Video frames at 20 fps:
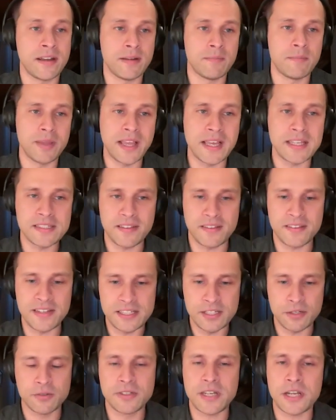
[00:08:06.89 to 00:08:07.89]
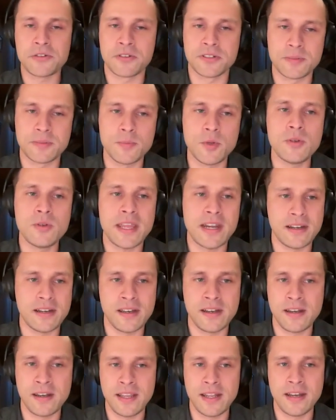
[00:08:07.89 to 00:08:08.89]
and because it's so central, it's
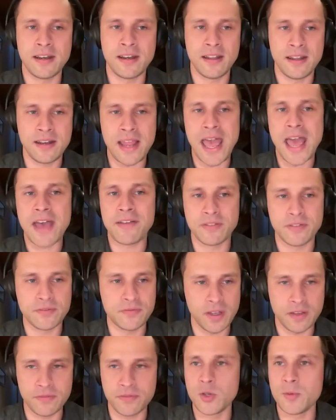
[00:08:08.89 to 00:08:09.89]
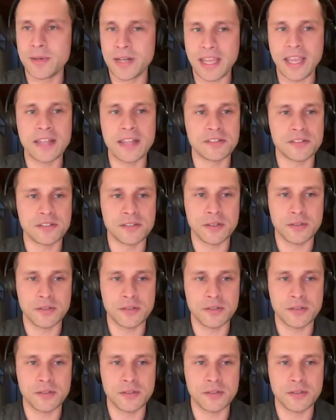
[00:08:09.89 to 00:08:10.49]
mutated in half of human cancer.